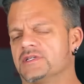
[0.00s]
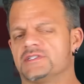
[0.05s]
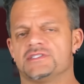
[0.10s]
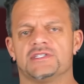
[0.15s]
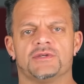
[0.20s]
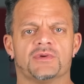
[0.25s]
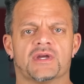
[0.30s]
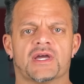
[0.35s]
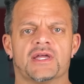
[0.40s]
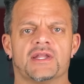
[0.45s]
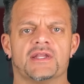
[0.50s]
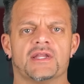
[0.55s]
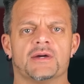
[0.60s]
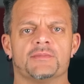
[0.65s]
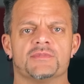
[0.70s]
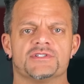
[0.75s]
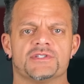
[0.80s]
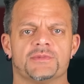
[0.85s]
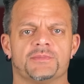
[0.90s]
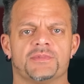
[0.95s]
Let's see what kind of
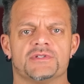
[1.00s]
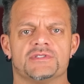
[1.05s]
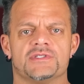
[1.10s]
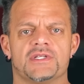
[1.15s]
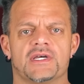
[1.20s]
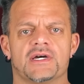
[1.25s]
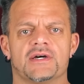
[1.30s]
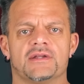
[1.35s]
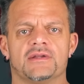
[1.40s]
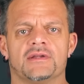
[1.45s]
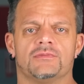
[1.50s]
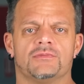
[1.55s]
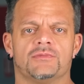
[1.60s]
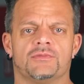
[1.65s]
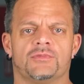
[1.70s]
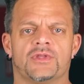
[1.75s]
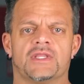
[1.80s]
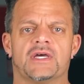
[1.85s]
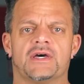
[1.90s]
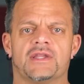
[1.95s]
numbers it puts down.
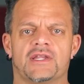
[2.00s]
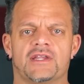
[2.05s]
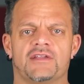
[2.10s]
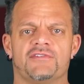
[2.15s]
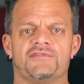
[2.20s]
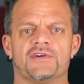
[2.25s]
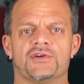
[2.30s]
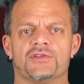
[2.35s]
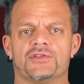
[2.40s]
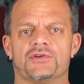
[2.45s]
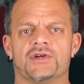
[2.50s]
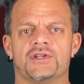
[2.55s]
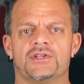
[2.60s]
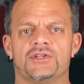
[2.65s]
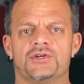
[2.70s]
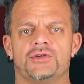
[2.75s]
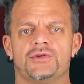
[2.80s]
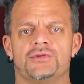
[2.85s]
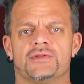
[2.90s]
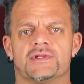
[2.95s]
Without any further
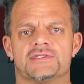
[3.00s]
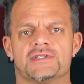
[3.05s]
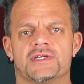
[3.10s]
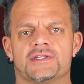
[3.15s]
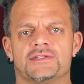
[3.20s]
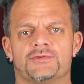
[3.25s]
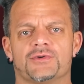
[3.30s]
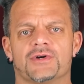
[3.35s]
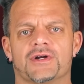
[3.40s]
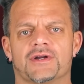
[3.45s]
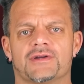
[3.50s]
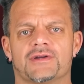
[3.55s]
ado, let's get to work.